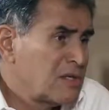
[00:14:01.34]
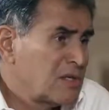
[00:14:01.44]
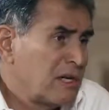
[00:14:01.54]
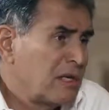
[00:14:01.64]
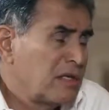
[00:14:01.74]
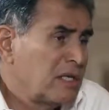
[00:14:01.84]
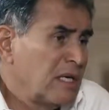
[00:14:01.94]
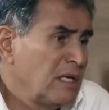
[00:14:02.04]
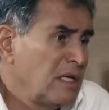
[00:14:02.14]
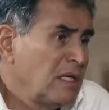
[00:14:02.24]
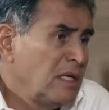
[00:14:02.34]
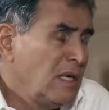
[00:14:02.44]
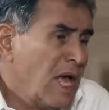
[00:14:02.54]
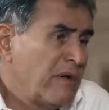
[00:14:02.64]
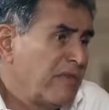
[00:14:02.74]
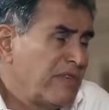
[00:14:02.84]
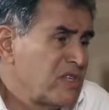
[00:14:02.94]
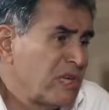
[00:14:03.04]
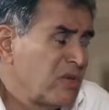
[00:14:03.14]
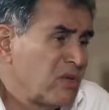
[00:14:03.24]
skirting every
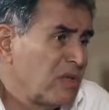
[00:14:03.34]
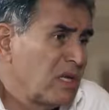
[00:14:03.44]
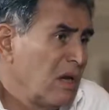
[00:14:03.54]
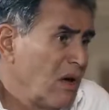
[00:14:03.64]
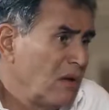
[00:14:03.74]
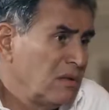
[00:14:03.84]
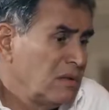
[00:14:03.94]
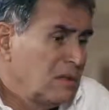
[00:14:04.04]
security law.